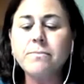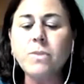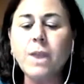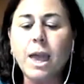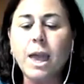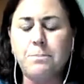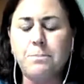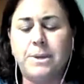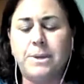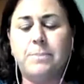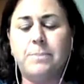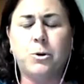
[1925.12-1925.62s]

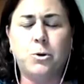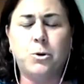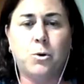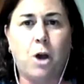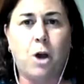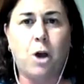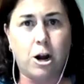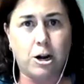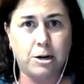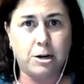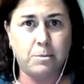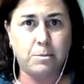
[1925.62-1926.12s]
and people who
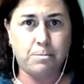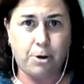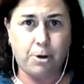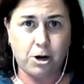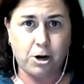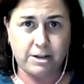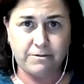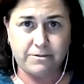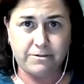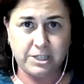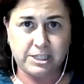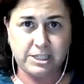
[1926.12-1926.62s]
aren't
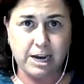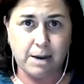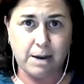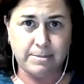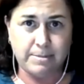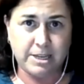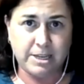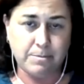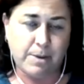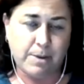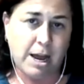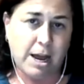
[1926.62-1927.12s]
part of the
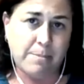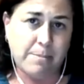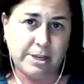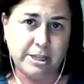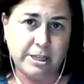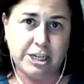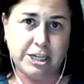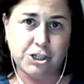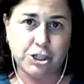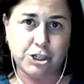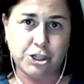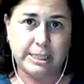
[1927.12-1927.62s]
dominant
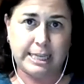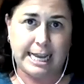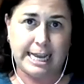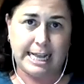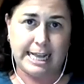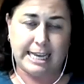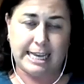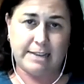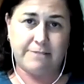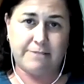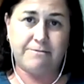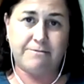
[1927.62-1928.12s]
population
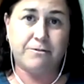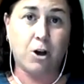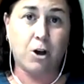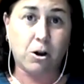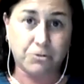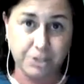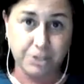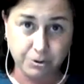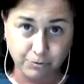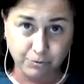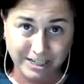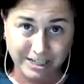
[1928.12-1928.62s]
getting
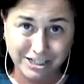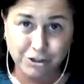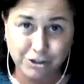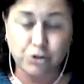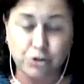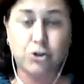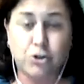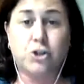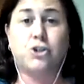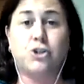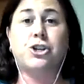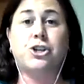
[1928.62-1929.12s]
involved in
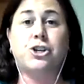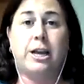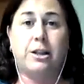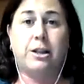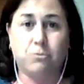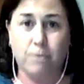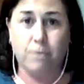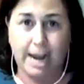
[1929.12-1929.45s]
research and